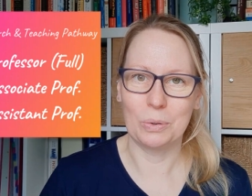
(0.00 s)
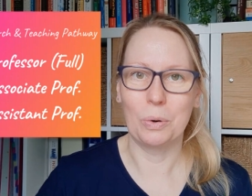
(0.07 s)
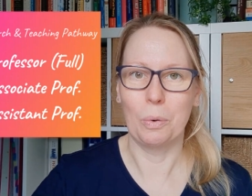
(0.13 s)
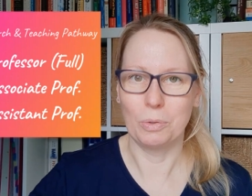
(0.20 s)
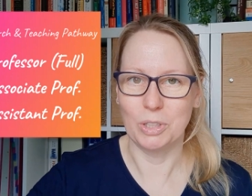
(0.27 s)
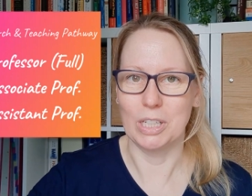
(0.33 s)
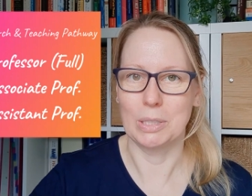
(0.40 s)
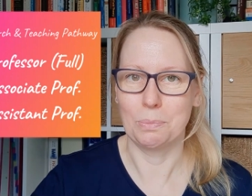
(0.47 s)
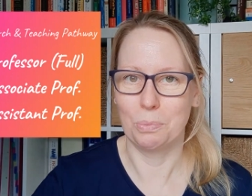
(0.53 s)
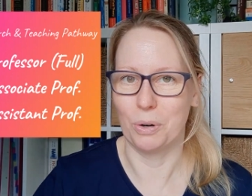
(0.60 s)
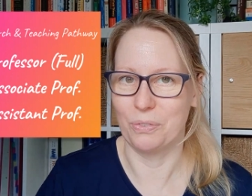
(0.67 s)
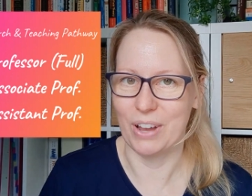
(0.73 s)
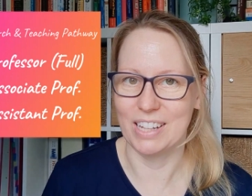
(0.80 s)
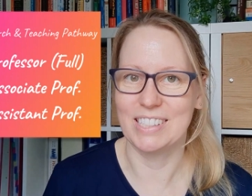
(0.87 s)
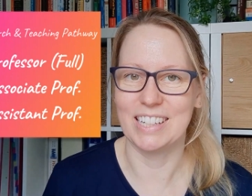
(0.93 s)
or just
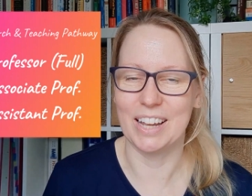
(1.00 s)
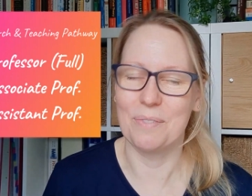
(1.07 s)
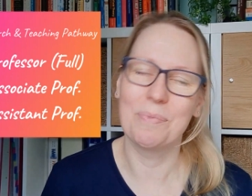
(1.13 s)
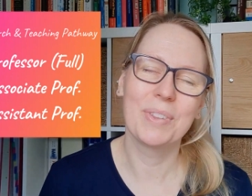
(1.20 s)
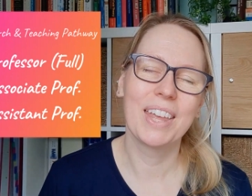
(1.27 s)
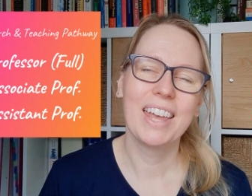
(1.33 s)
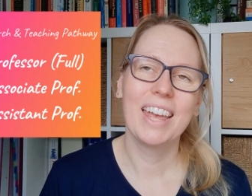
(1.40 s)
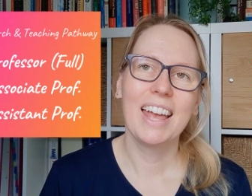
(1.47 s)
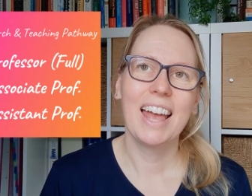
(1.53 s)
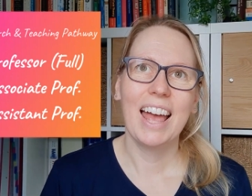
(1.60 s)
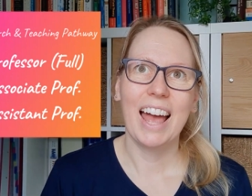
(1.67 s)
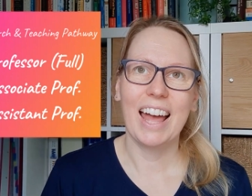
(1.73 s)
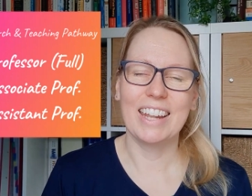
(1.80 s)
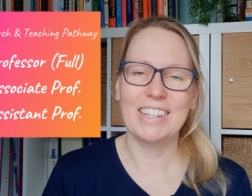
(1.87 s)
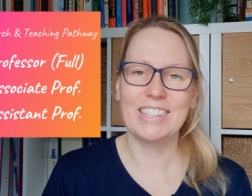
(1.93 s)
professor.
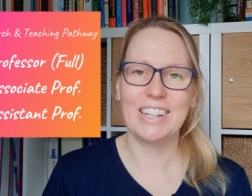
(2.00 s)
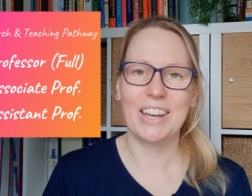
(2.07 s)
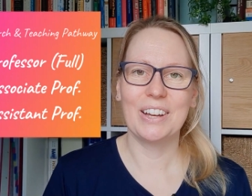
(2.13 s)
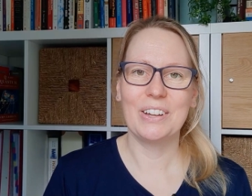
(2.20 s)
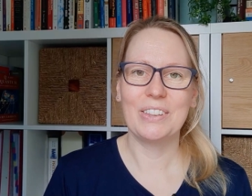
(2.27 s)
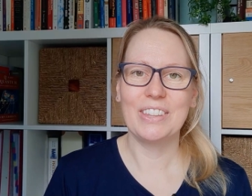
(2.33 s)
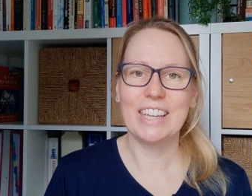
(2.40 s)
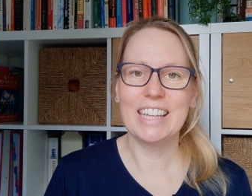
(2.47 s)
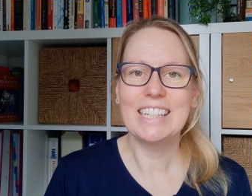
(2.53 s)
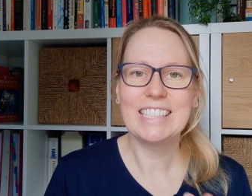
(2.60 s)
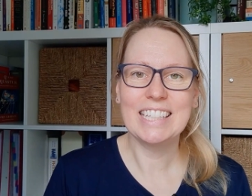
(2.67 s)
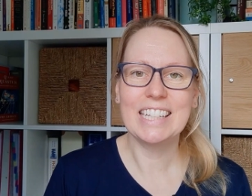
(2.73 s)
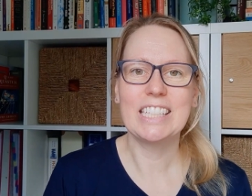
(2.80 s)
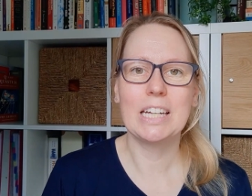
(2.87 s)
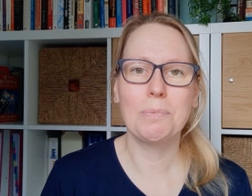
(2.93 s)
And so the
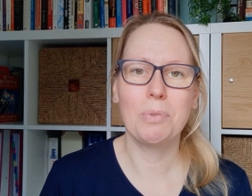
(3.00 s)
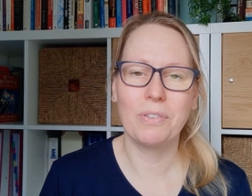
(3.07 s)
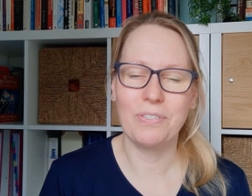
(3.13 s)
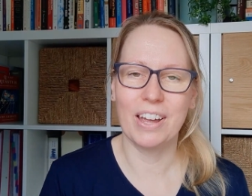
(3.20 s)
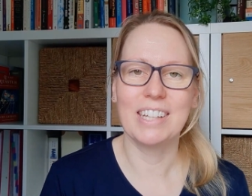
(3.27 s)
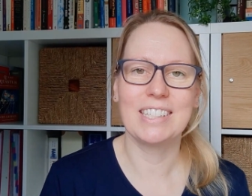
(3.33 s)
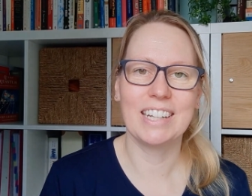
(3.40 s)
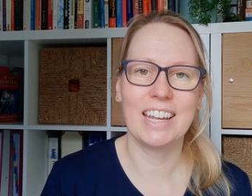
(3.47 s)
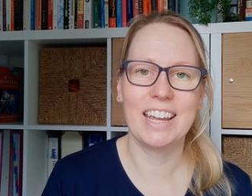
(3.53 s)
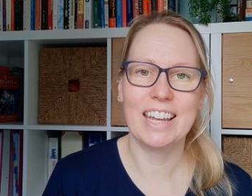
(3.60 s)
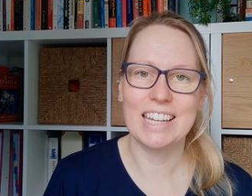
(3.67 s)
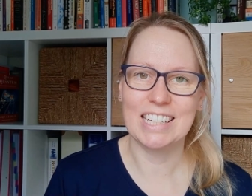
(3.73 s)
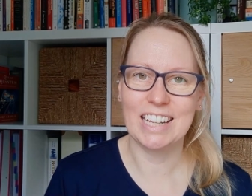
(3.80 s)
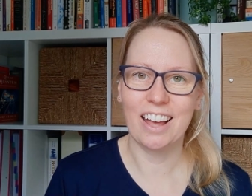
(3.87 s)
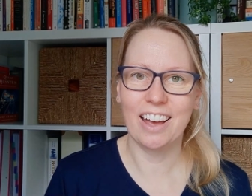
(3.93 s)
assistant professor
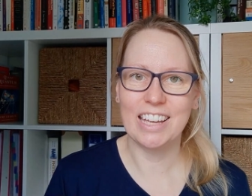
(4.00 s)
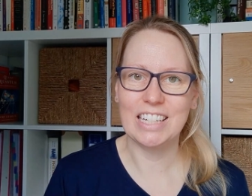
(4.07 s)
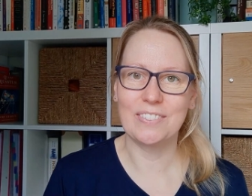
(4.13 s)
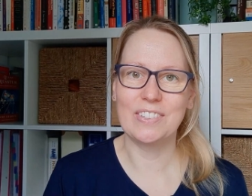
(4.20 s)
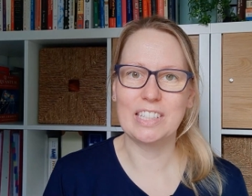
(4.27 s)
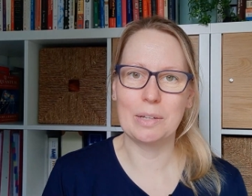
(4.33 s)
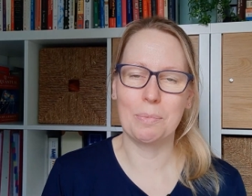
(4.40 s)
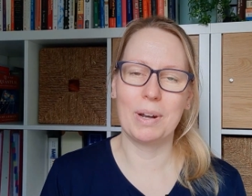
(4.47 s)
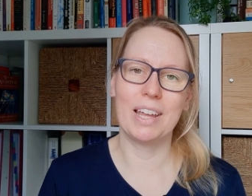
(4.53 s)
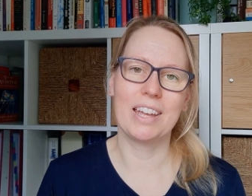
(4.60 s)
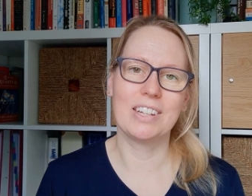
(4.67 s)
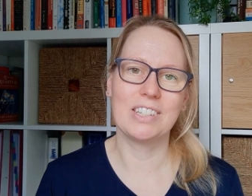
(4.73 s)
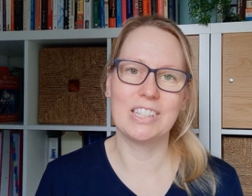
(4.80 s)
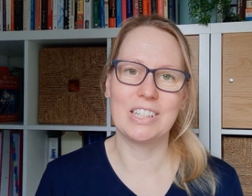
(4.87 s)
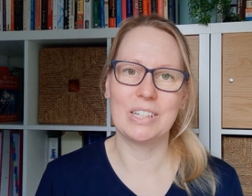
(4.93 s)
is kind of
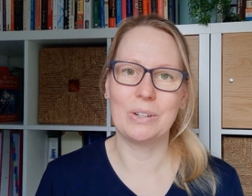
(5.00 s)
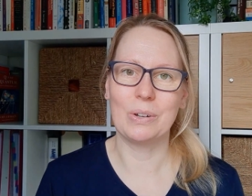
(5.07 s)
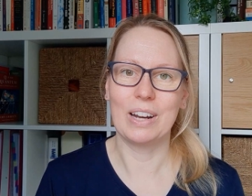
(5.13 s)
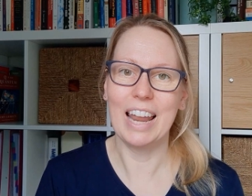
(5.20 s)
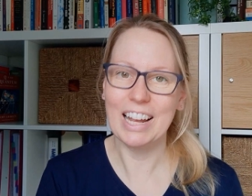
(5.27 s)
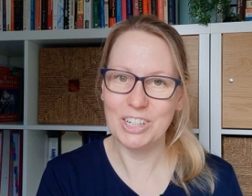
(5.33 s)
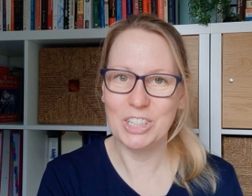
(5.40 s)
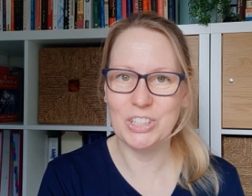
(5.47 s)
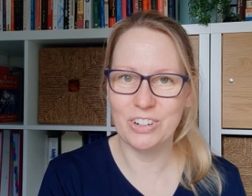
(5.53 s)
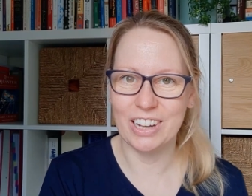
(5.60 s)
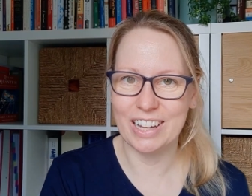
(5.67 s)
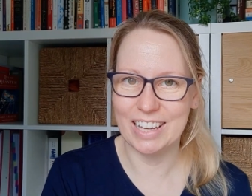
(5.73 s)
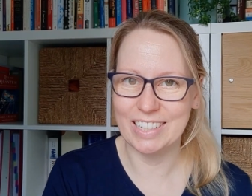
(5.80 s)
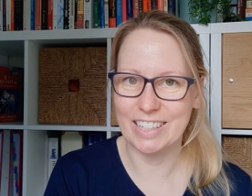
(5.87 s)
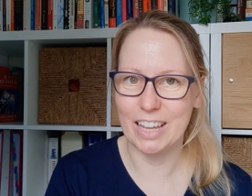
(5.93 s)
similar to
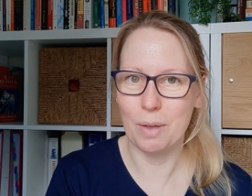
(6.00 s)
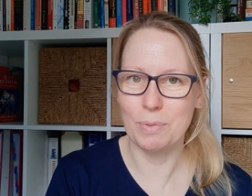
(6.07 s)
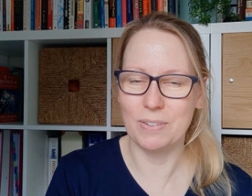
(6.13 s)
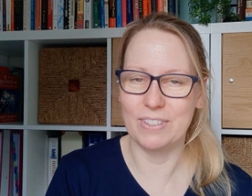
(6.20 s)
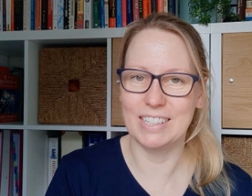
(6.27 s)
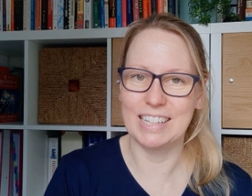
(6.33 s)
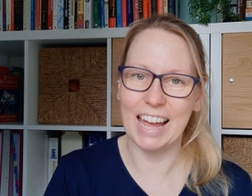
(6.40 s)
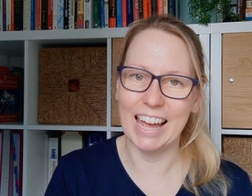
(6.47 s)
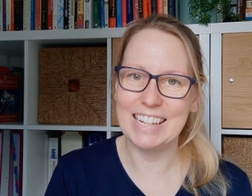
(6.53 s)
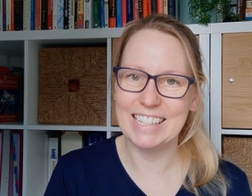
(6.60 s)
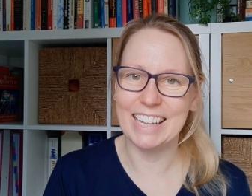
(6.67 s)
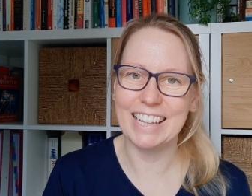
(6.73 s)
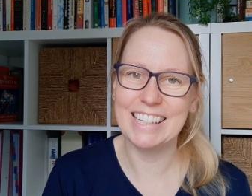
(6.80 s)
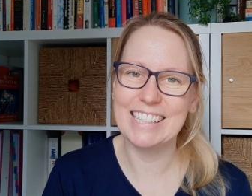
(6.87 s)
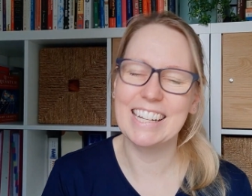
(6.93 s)
lecturer in terms of the
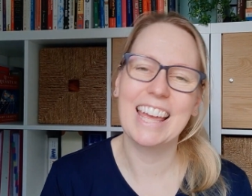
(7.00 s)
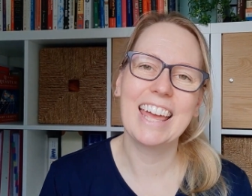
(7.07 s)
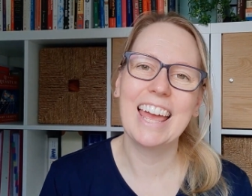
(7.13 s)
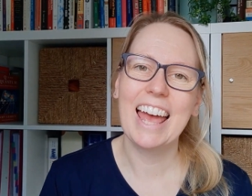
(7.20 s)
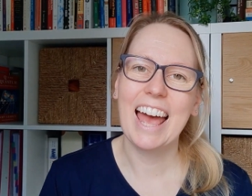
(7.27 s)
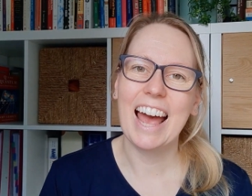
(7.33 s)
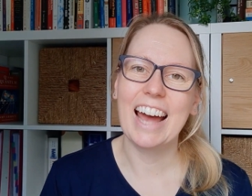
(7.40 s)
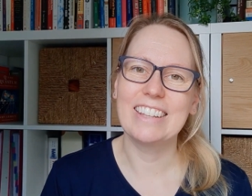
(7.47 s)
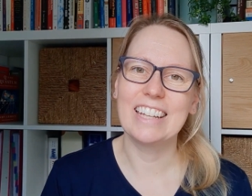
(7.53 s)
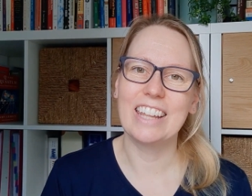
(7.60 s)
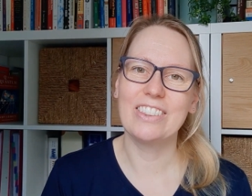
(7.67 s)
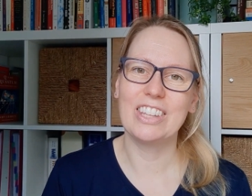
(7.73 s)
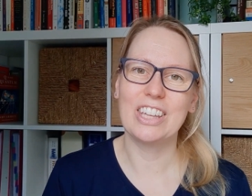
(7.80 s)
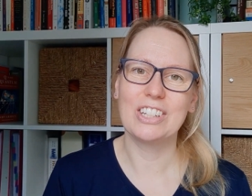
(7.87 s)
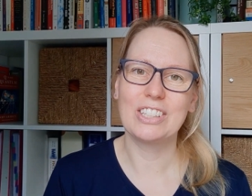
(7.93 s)
standings, and
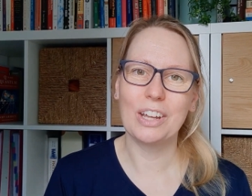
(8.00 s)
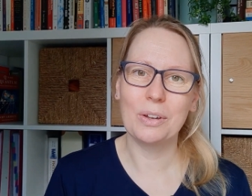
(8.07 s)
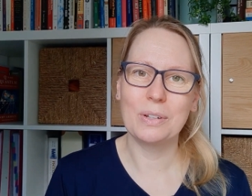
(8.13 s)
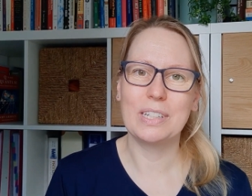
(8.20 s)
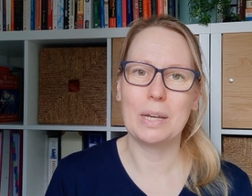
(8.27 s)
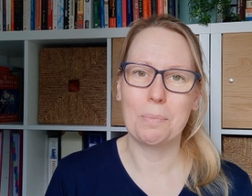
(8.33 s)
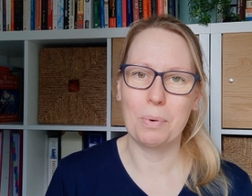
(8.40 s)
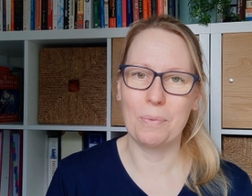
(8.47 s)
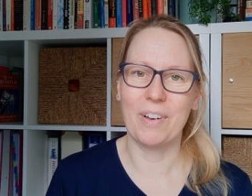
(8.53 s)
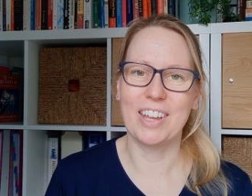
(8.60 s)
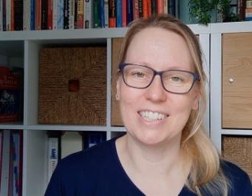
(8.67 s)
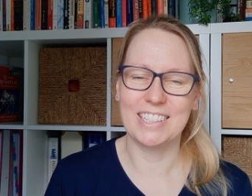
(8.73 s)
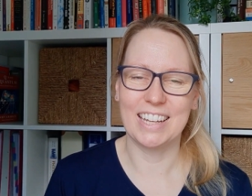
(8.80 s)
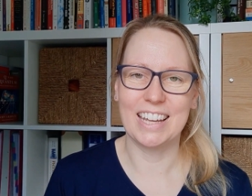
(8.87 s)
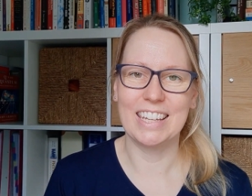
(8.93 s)
then the associate
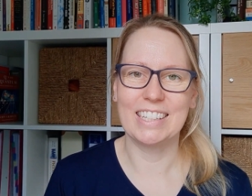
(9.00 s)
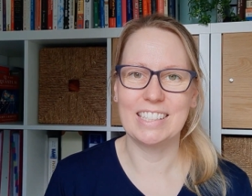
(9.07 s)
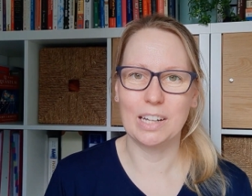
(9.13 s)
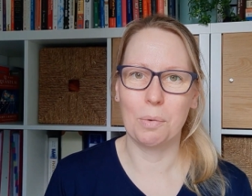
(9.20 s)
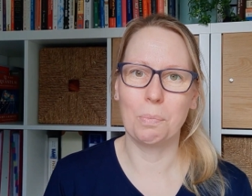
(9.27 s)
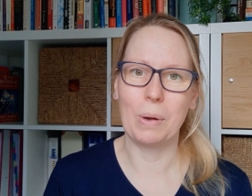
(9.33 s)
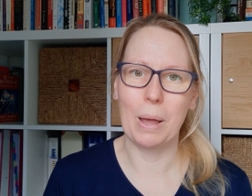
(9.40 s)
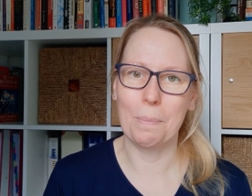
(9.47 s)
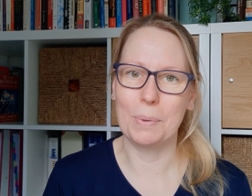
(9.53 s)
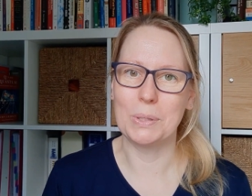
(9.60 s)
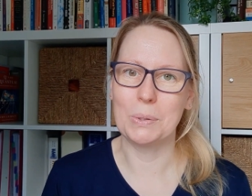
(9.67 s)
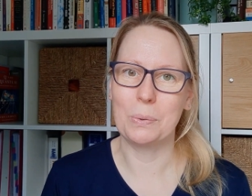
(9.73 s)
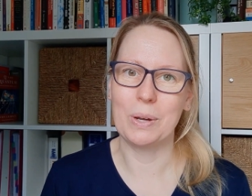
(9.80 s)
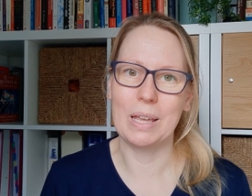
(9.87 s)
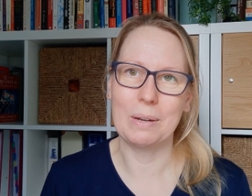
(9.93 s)
professor is somewhere
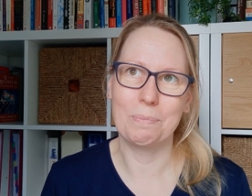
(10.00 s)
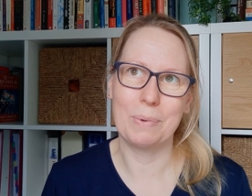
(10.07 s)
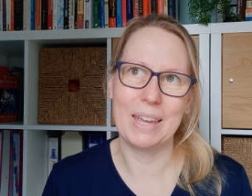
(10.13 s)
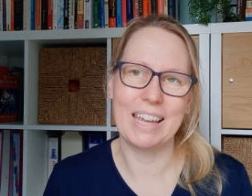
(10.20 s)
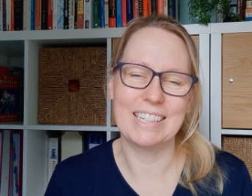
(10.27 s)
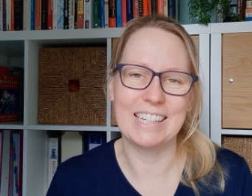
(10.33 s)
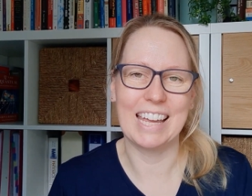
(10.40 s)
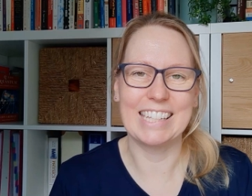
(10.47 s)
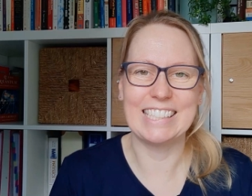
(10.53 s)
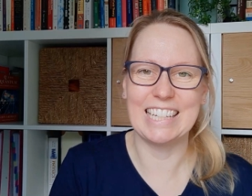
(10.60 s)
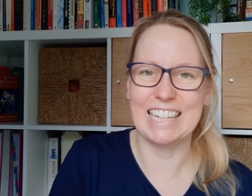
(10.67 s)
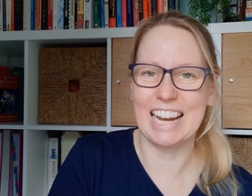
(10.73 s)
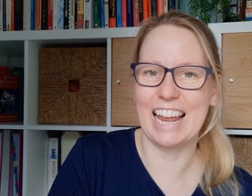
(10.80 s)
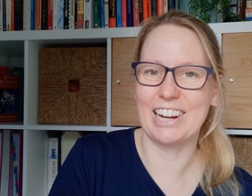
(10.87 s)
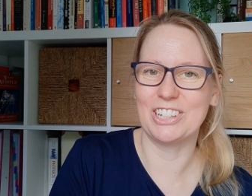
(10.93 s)
between being, say, a
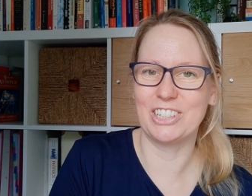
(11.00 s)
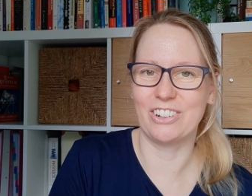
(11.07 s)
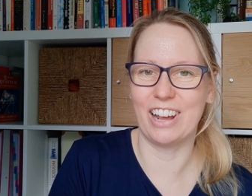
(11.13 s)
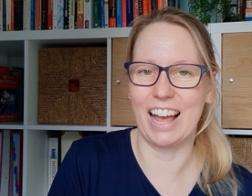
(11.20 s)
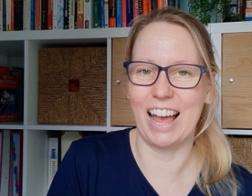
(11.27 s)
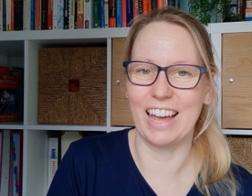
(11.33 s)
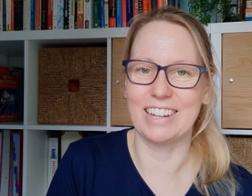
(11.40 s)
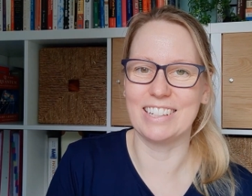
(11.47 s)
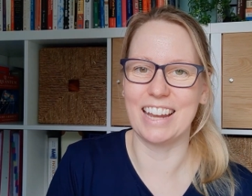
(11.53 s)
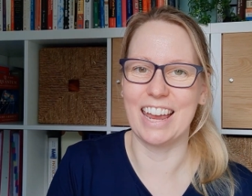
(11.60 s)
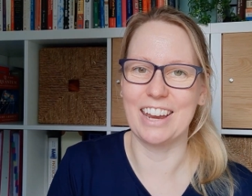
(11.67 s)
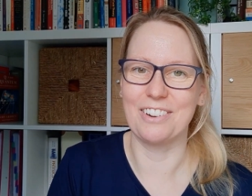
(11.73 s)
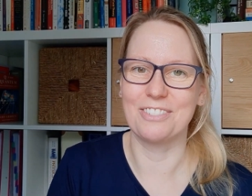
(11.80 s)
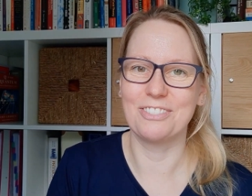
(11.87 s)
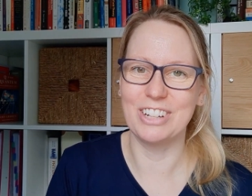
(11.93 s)
senior lecturer and
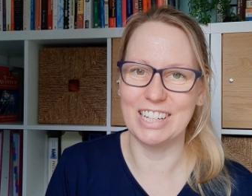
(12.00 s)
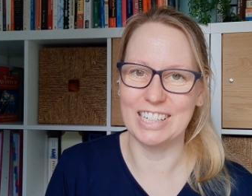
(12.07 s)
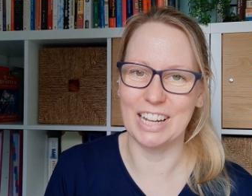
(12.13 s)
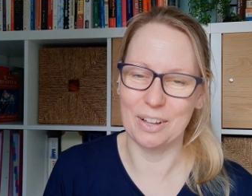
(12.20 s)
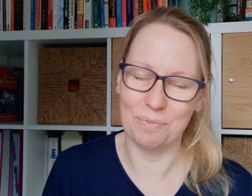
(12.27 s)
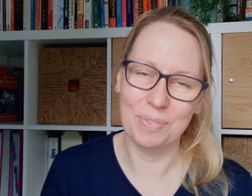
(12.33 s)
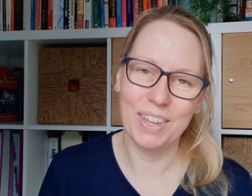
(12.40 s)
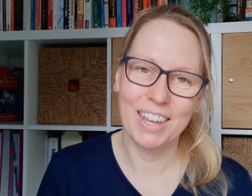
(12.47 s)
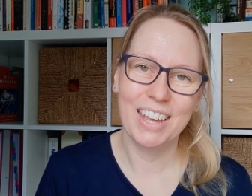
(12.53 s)
a reader.